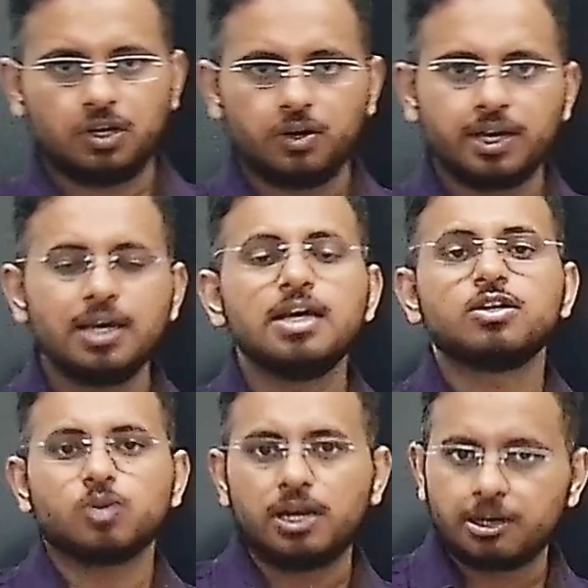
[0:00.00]
Okay,
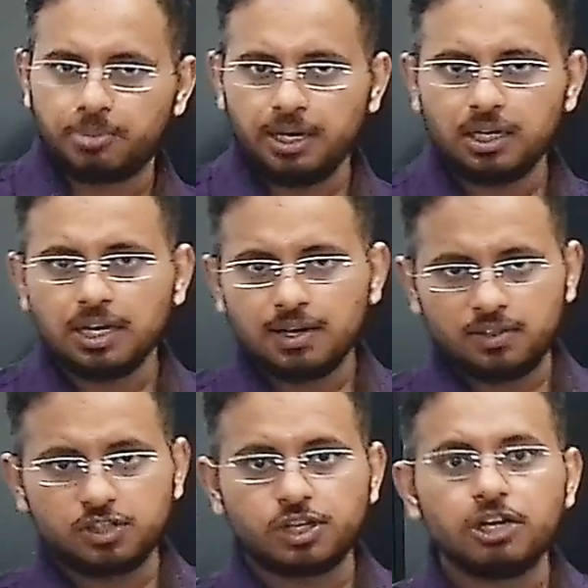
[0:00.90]
so I'll repeat, the
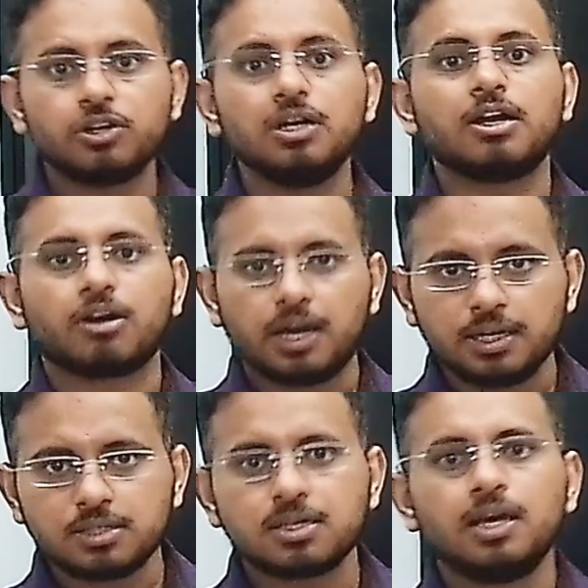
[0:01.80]
general
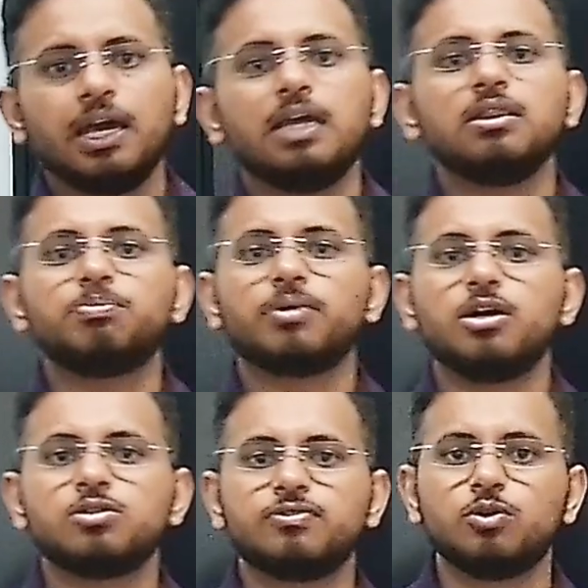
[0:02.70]
rise in the
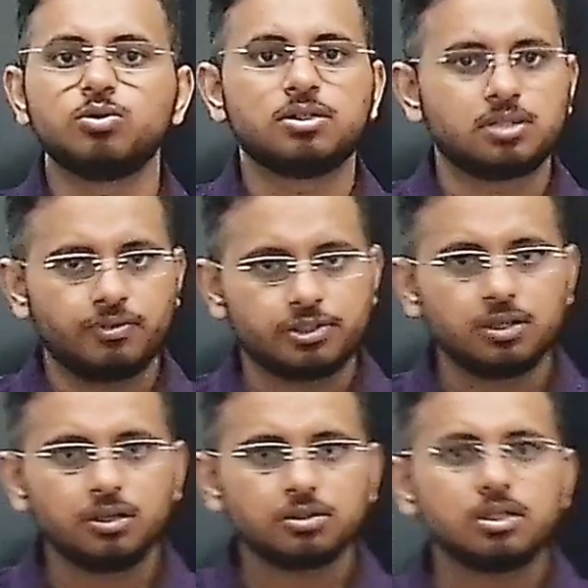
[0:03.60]
price of goods and services
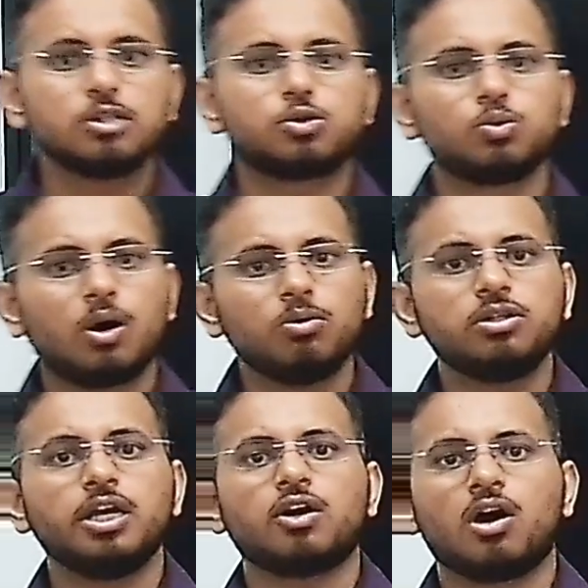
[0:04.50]
throughout
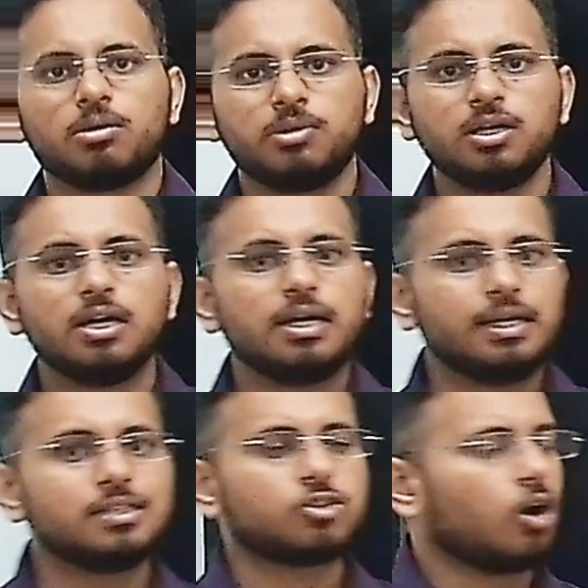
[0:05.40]
the economy
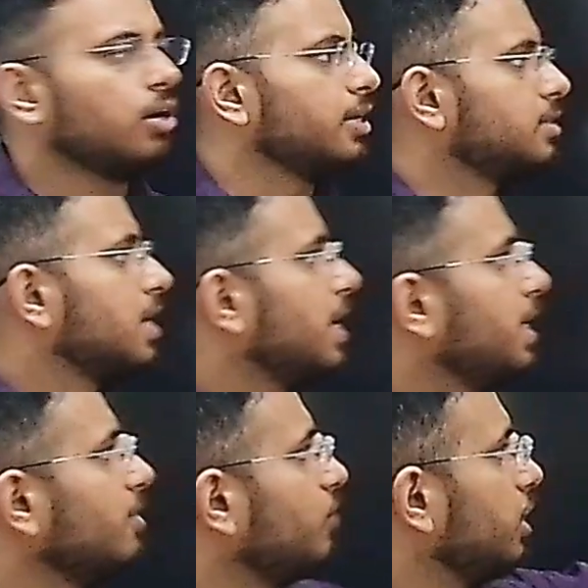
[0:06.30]
is called as
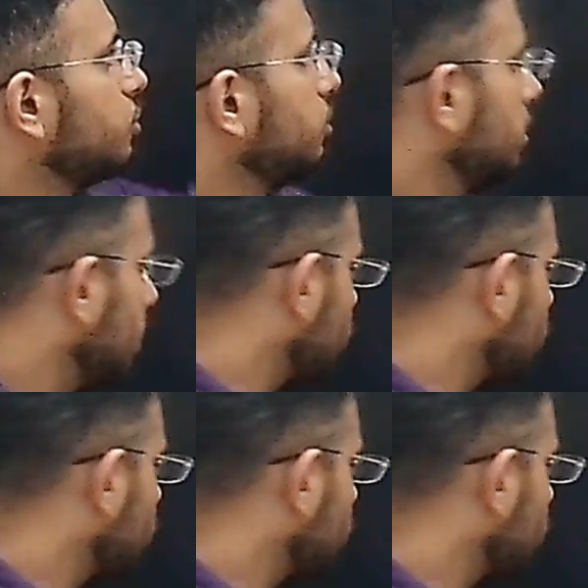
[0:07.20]
deflation, is